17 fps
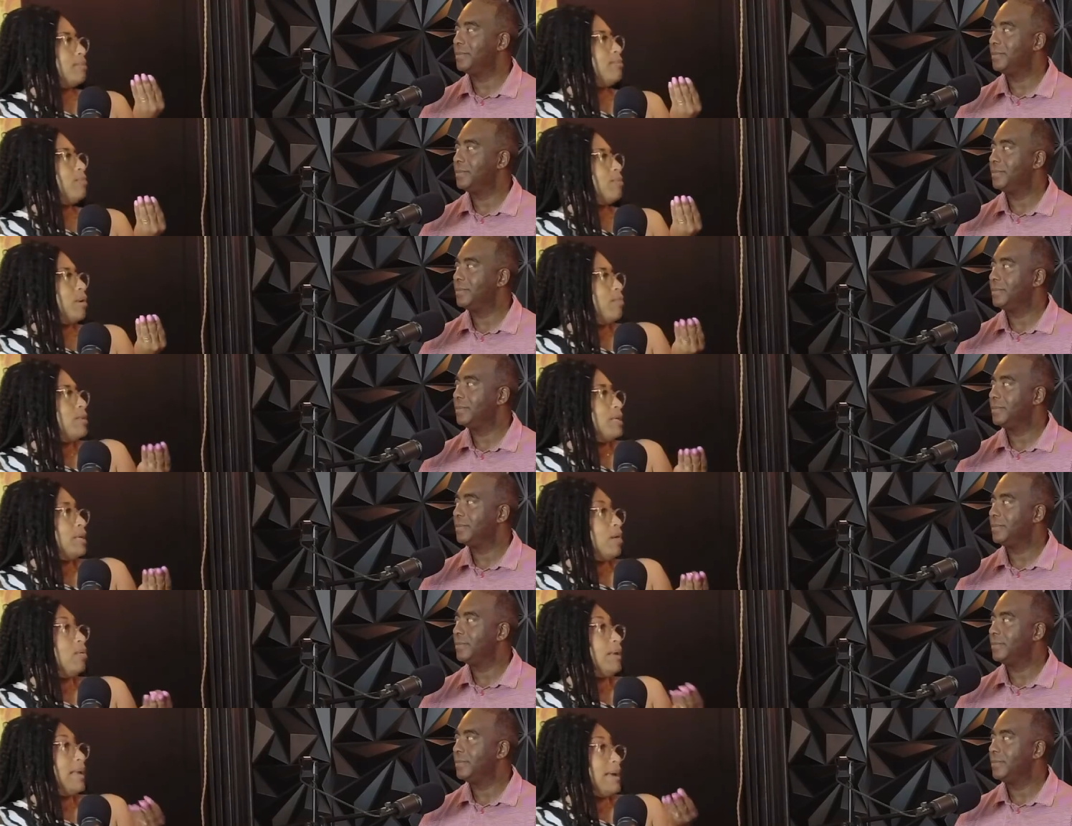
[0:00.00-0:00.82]
Speaker 1: them what we
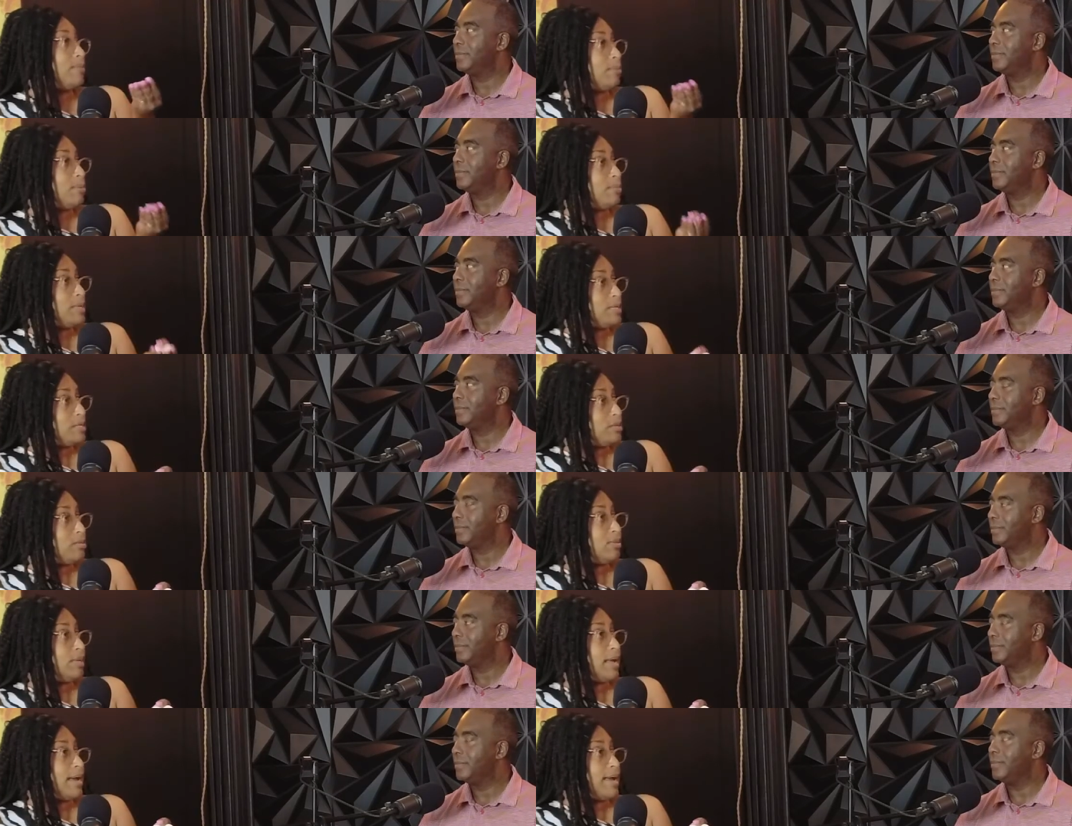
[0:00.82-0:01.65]
don't like what we do
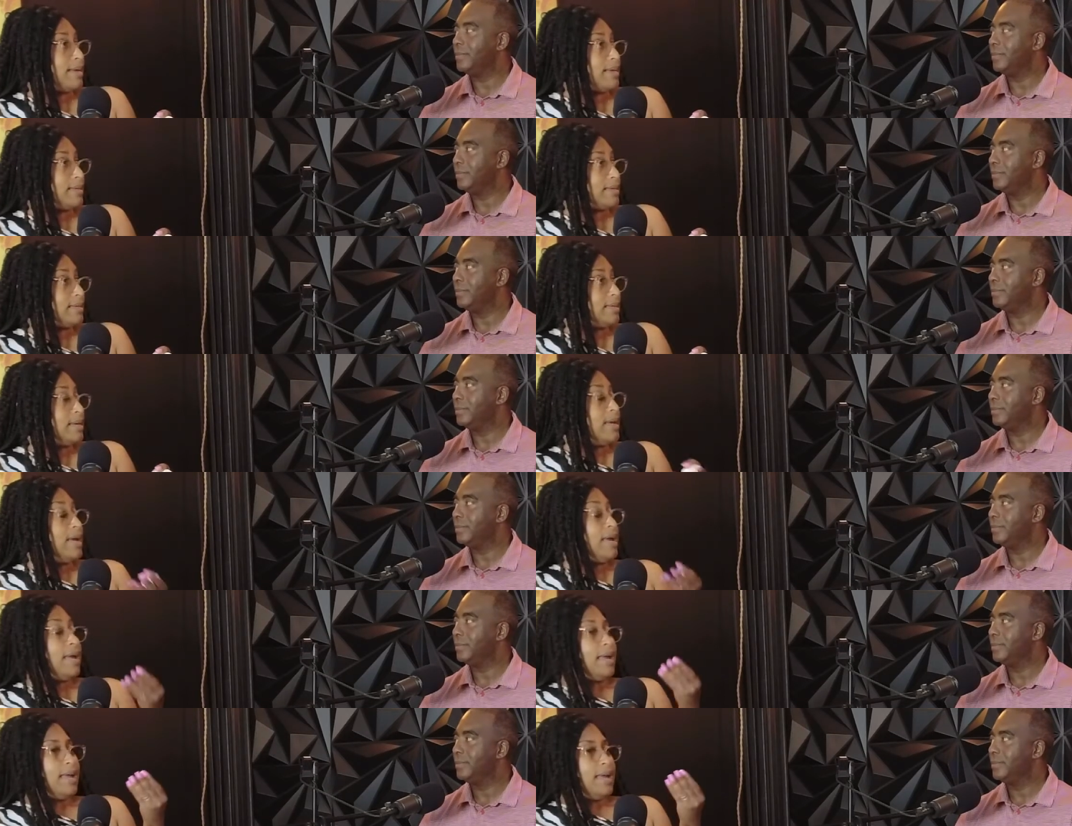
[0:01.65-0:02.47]
like mm
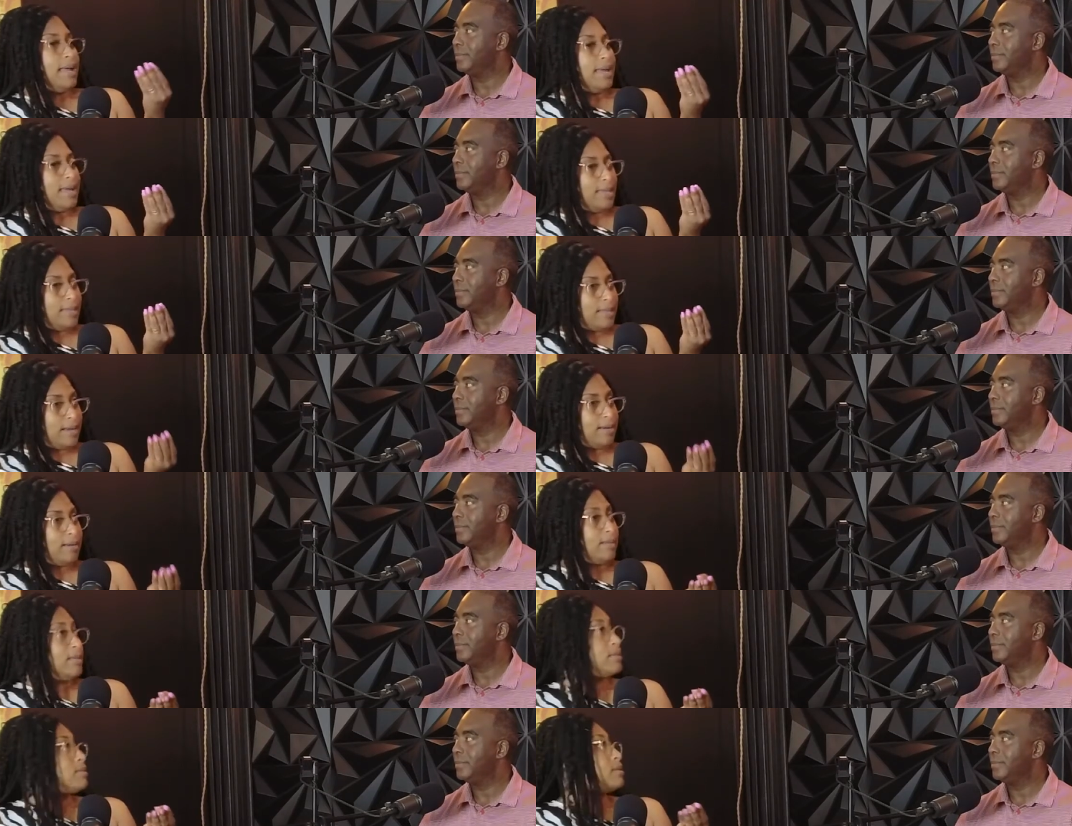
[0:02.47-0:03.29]
-hmm. and they're
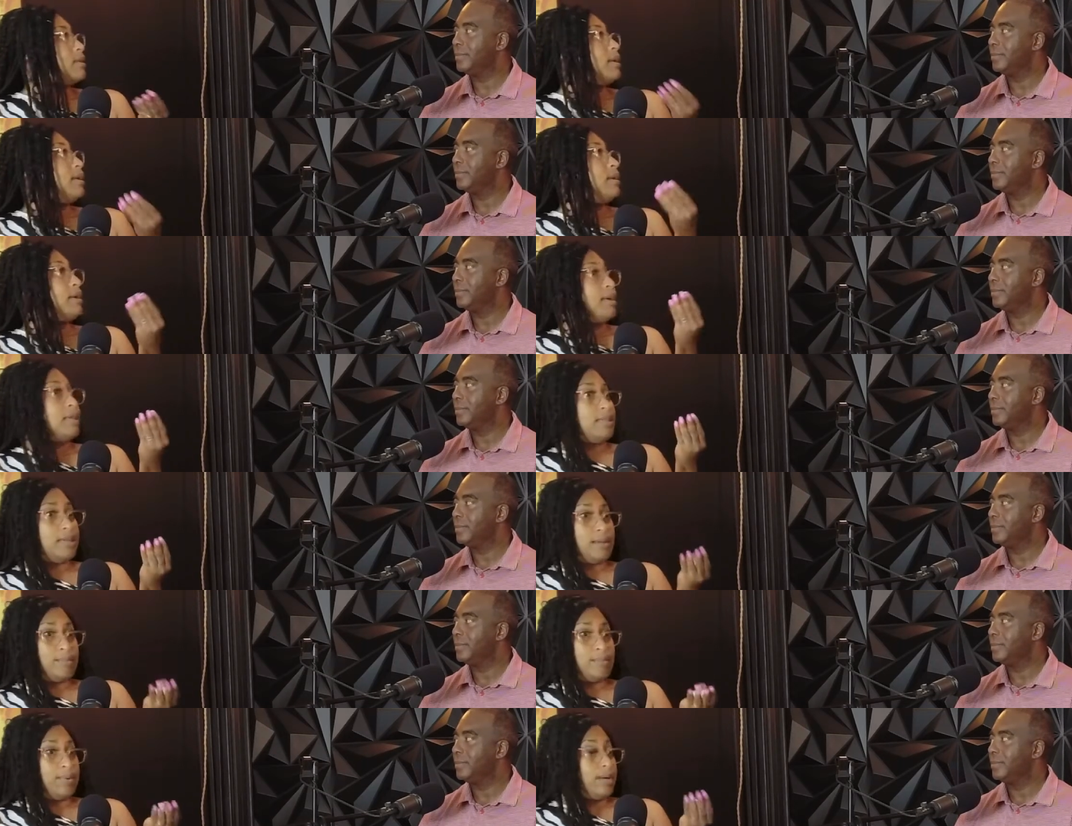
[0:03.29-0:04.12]
listening and
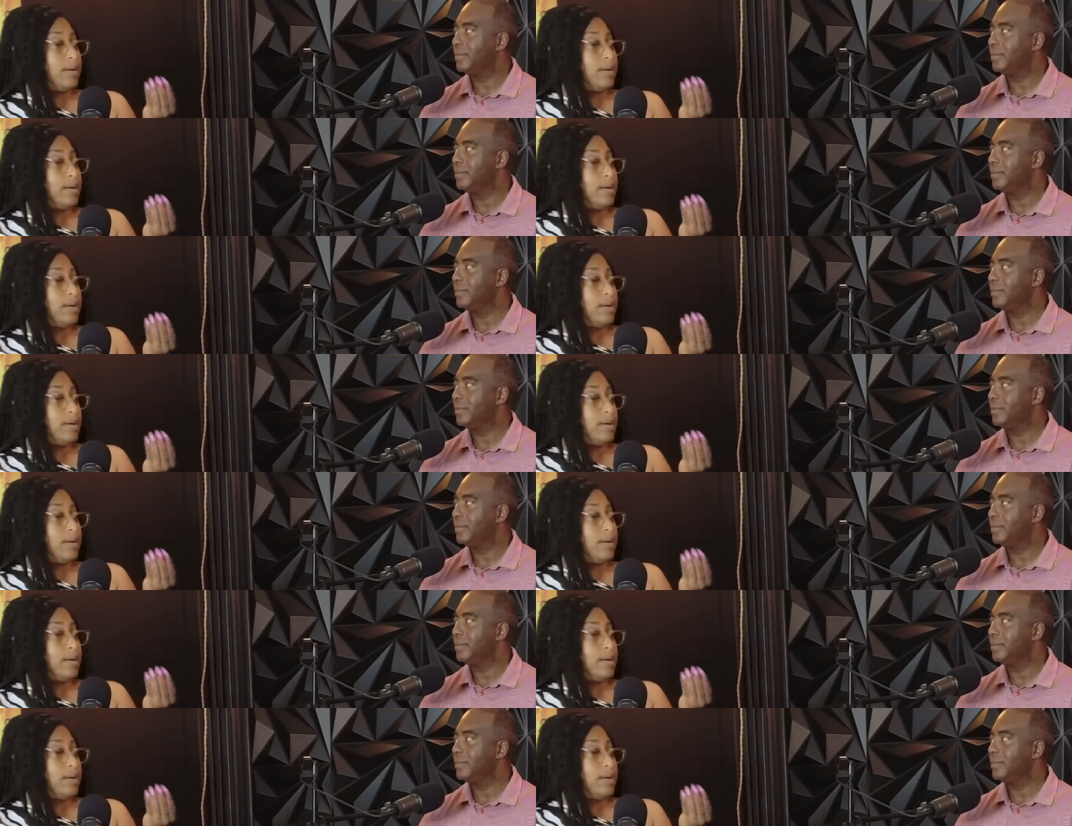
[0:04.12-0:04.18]
they're